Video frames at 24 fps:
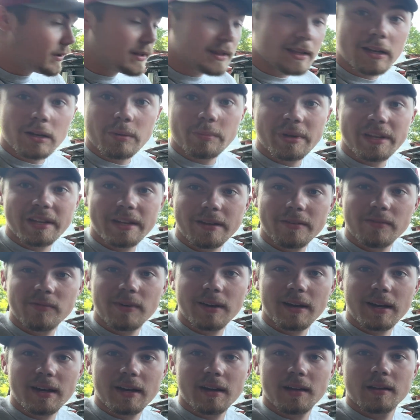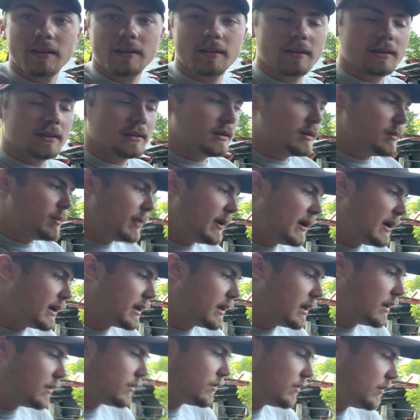a little bit of
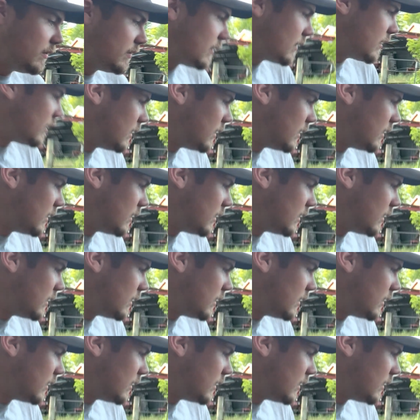Paquette's is going to